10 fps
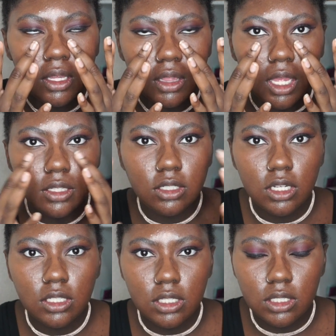like
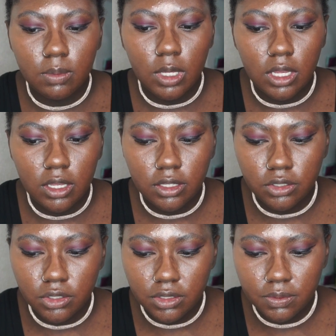just a smidge,
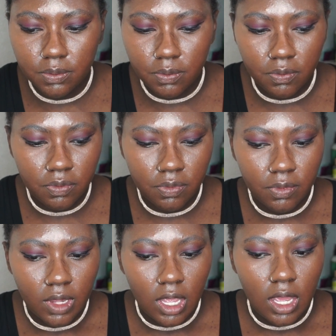
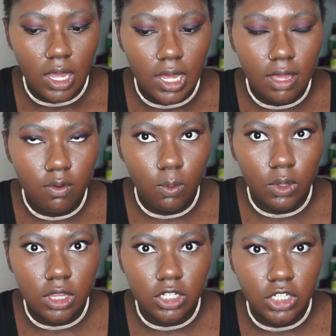even
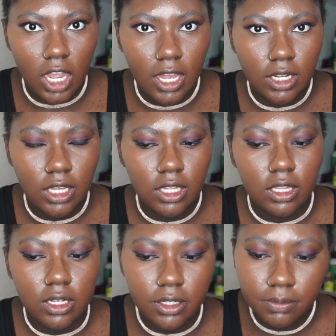with the shine
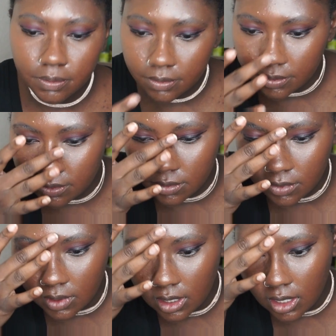killer.
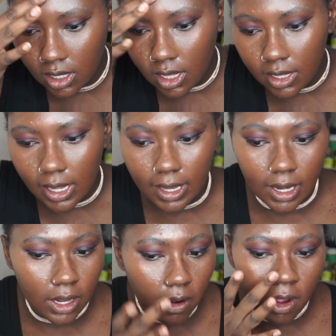Like,
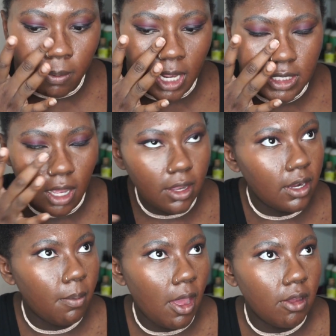and no, I'm not
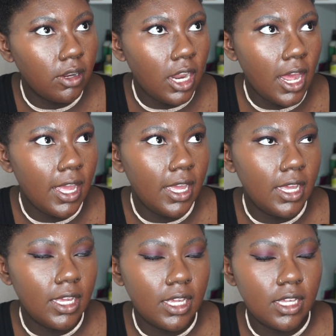talking about
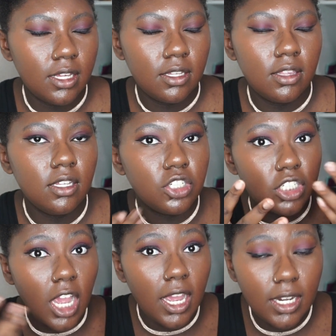like the
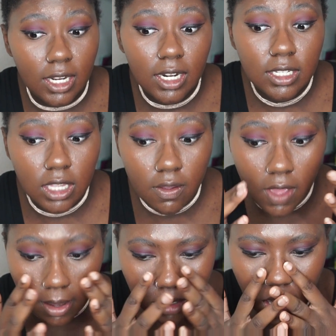shininess of
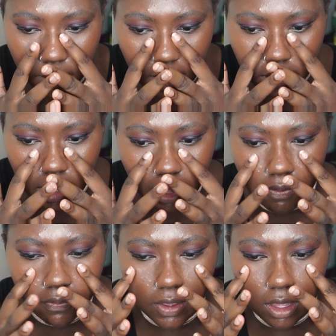it, I'm talking about the
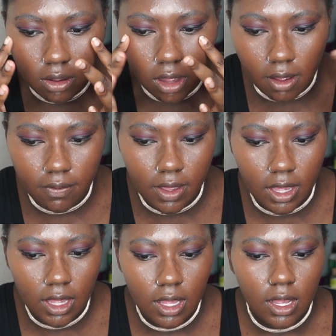feel of
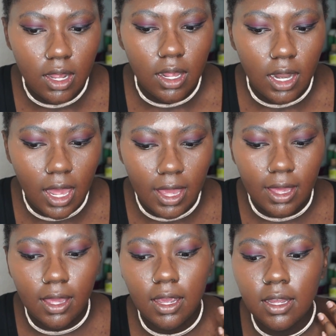it. Like,
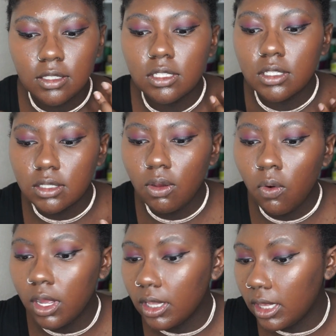it's
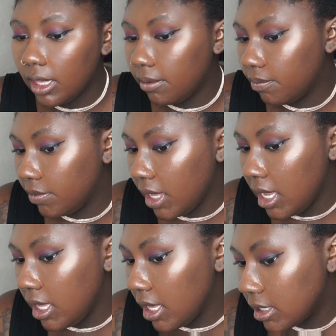oily.
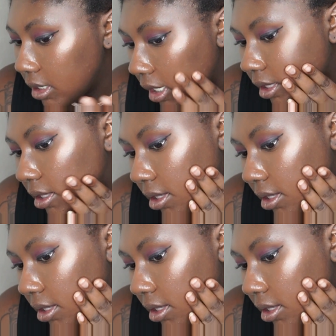And yes, like,